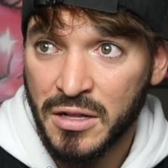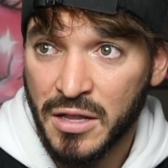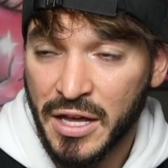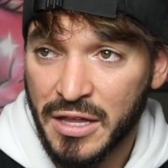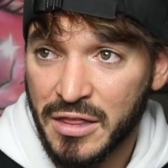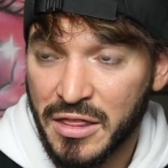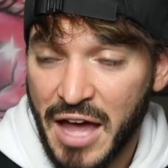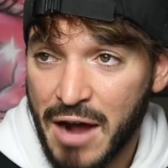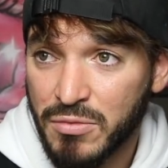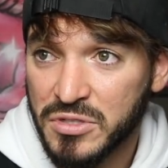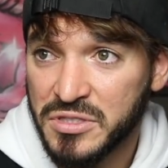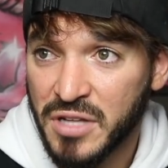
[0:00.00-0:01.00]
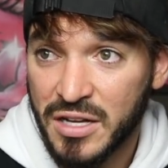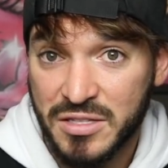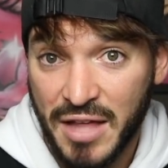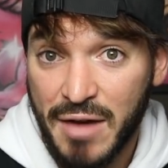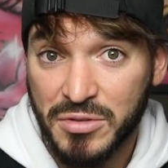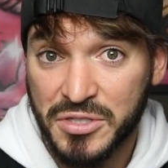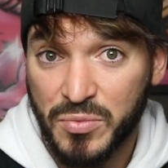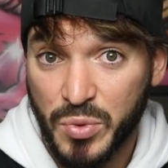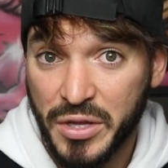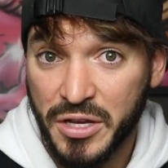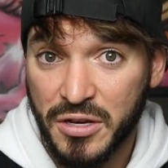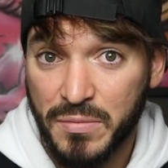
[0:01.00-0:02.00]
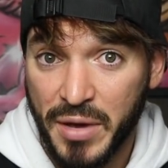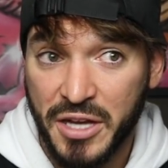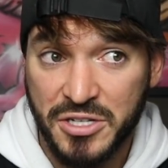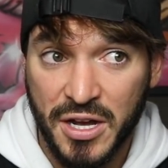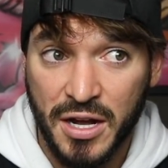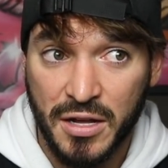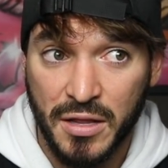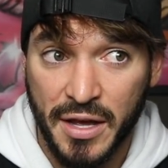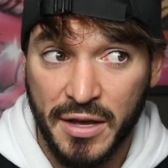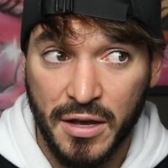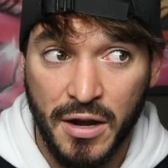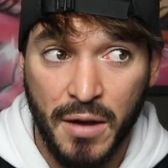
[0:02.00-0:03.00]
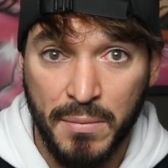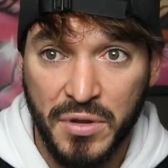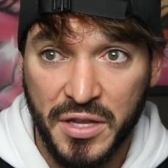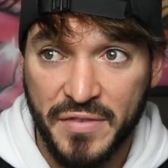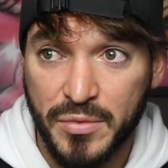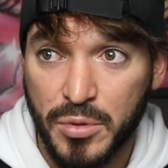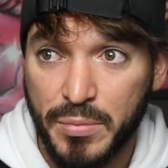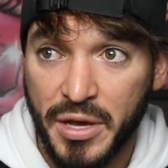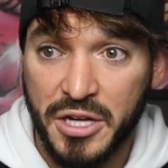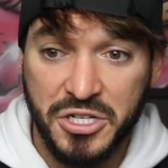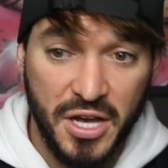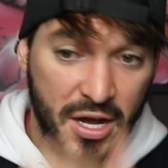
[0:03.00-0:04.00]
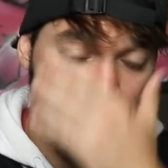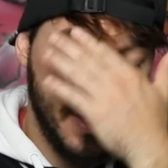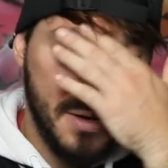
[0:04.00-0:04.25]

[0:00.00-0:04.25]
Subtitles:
Like, that was nuts. That was a really good paycheck, like an unbelievable paycheck,